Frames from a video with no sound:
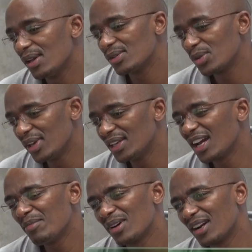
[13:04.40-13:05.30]
So they'll
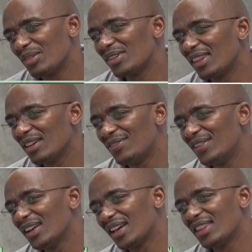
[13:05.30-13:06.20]
come around and they
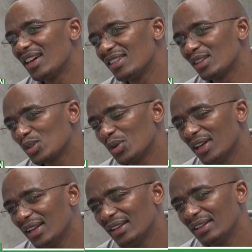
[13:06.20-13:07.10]
feel like they're in the
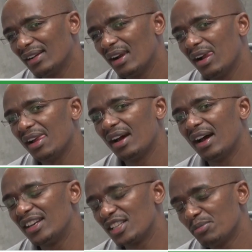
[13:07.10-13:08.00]
soil
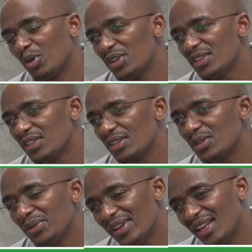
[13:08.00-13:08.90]
and it's moist,
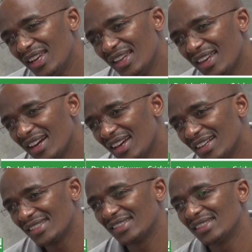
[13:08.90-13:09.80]
so they'll lay their
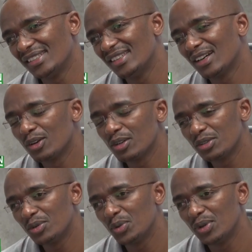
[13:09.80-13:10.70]
eggs in the
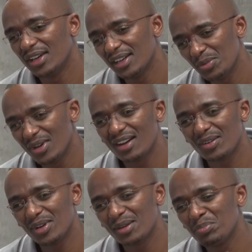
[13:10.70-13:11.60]
cotton wool. Then we, have,
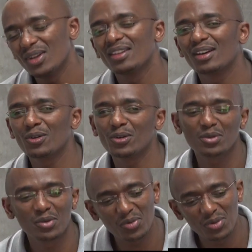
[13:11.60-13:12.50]
we pick the
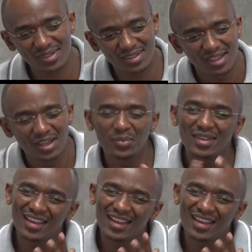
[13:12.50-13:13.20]
cotton wools with